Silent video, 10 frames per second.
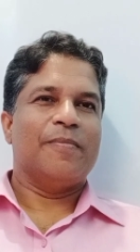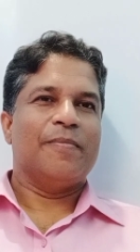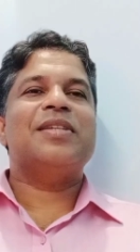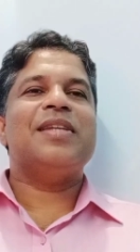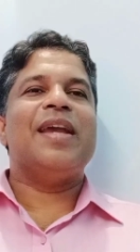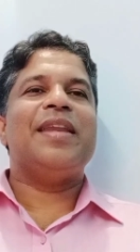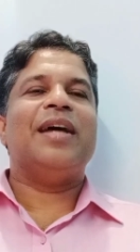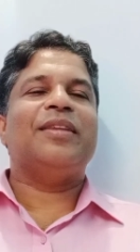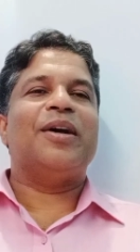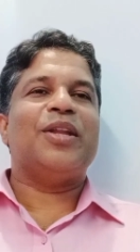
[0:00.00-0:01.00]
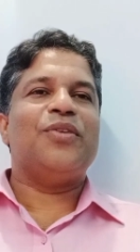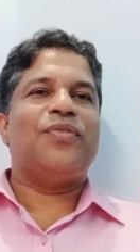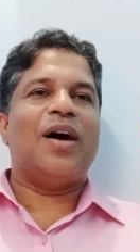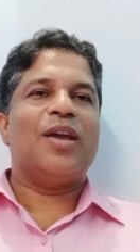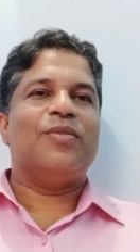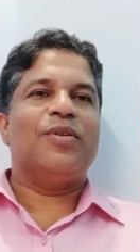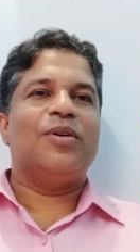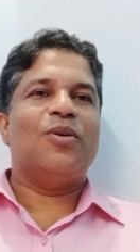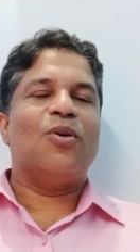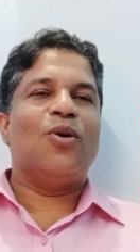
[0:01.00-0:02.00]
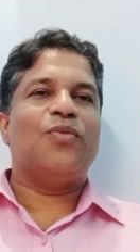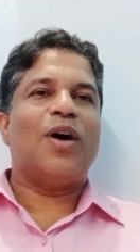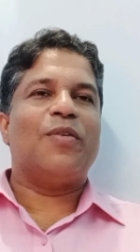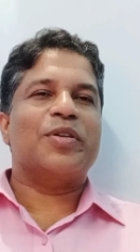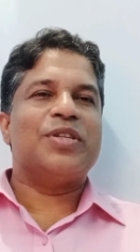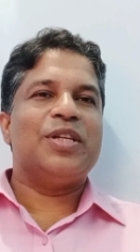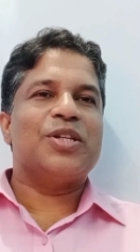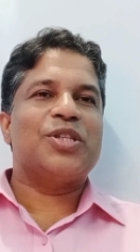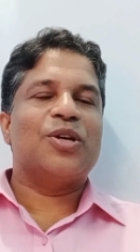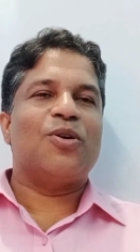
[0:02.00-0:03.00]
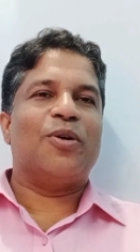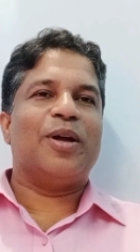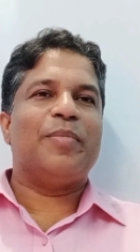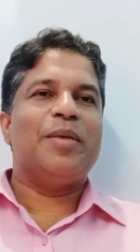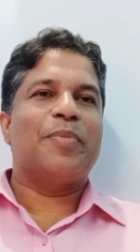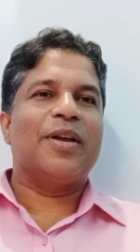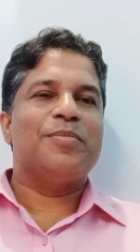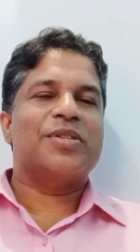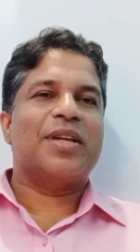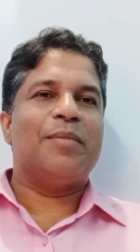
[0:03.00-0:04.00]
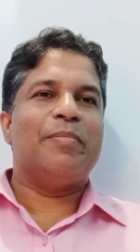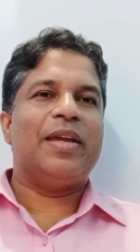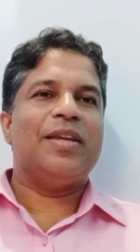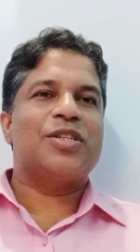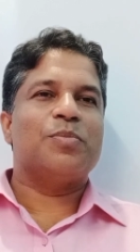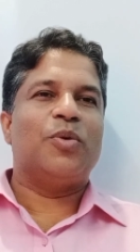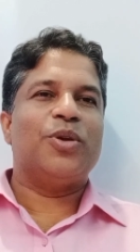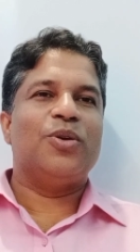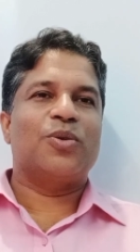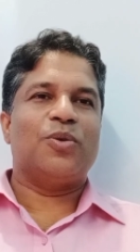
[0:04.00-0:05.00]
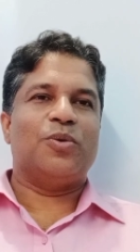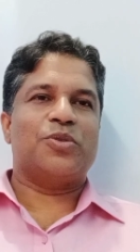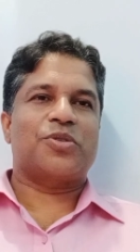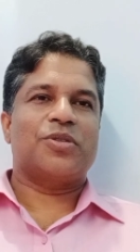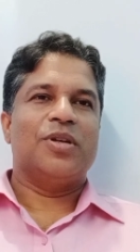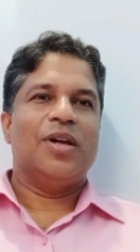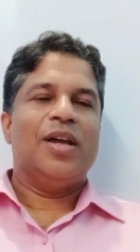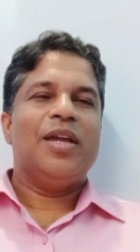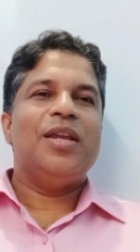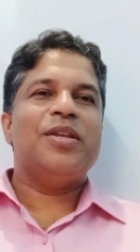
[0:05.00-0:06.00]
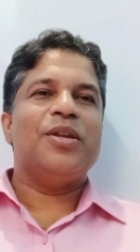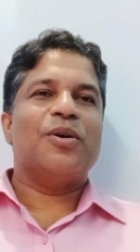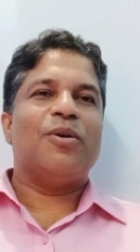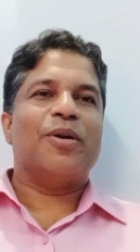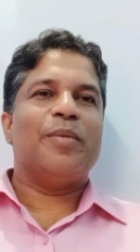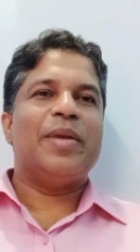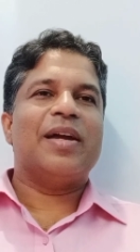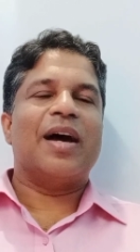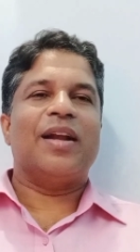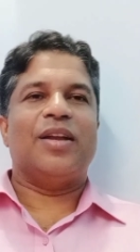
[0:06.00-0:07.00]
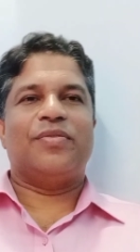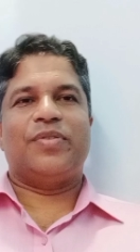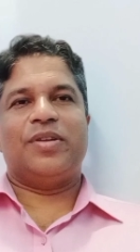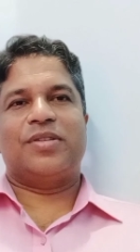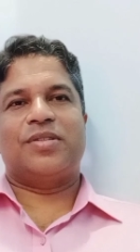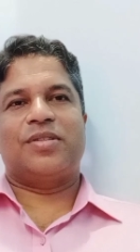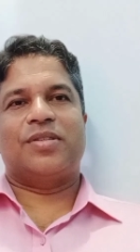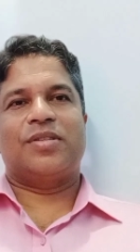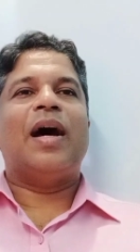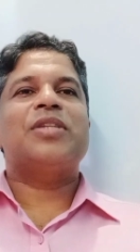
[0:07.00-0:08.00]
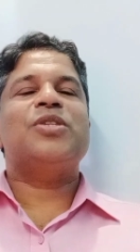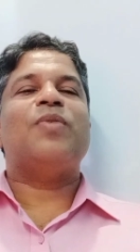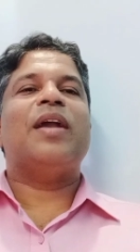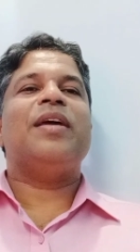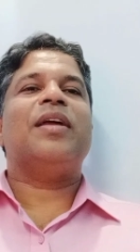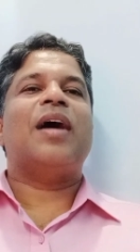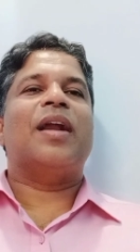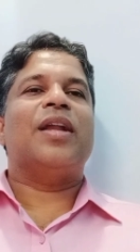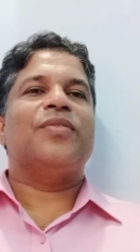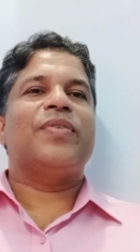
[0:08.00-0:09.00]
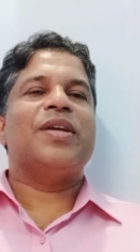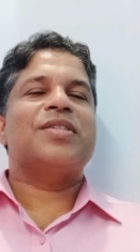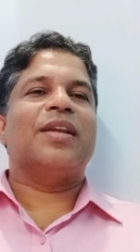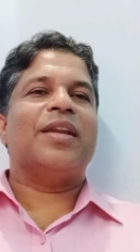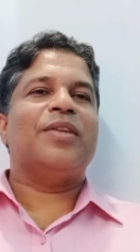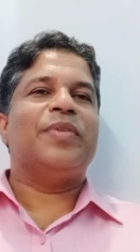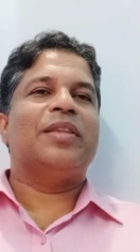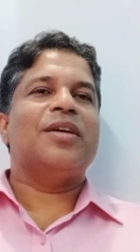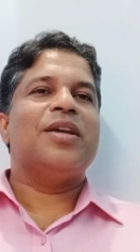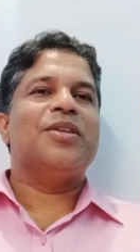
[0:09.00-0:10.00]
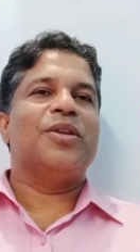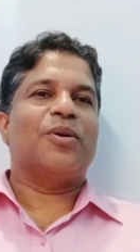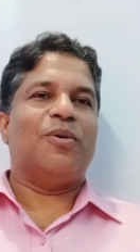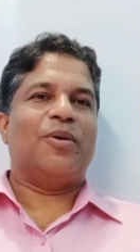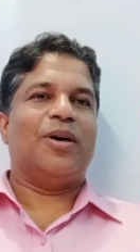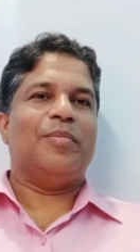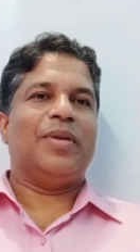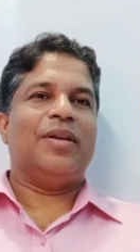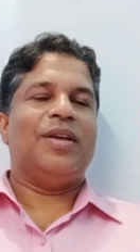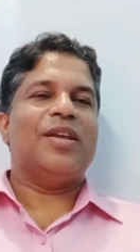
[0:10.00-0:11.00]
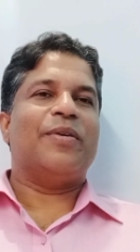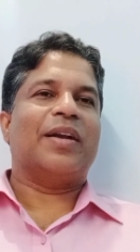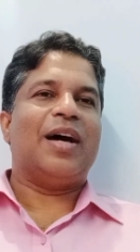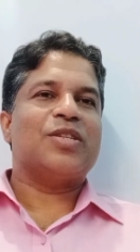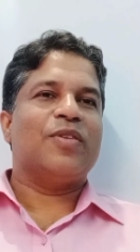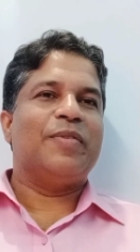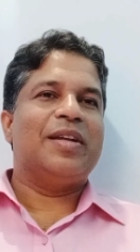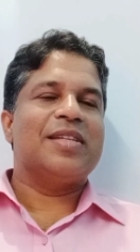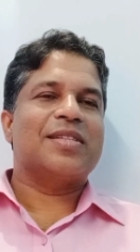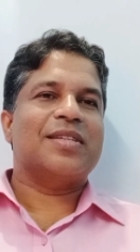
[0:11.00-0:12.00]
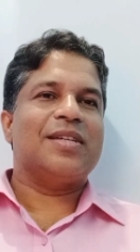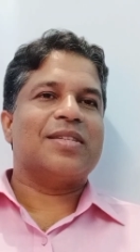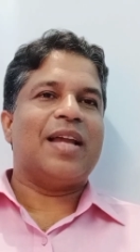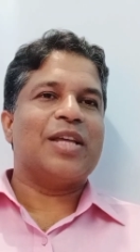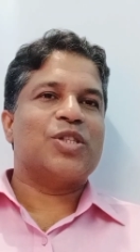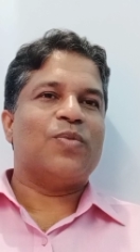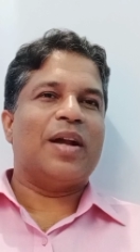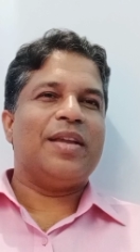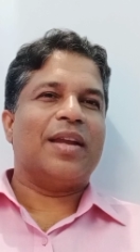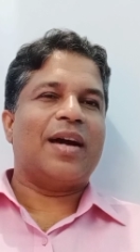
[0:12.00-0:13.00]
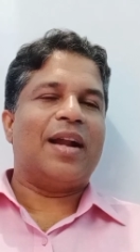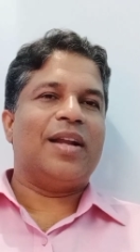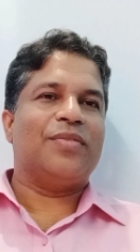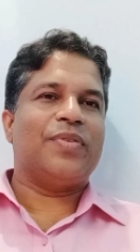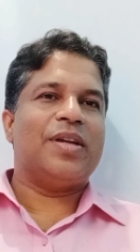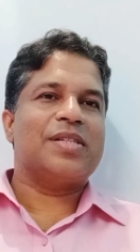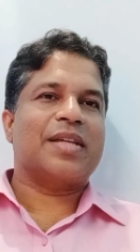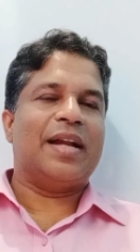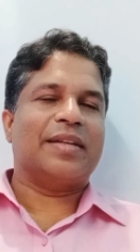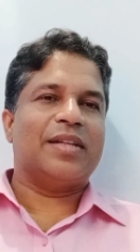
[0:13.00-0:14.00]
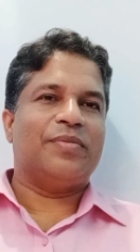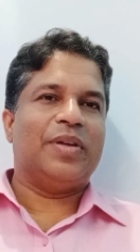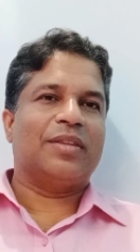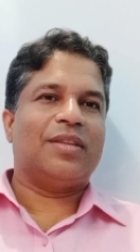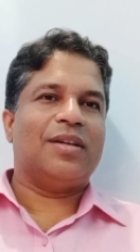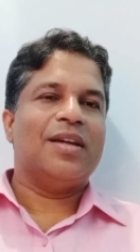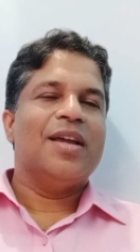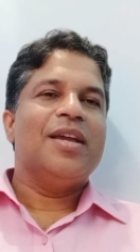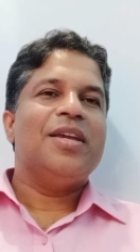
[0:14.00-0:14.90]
Next, area 35 of our GS economy prelims cum mains module course, Indian economy current affairs. Last 1 year current affairs related with the Indian economy. In our class, we will discuss last 1 year current affairs connected with the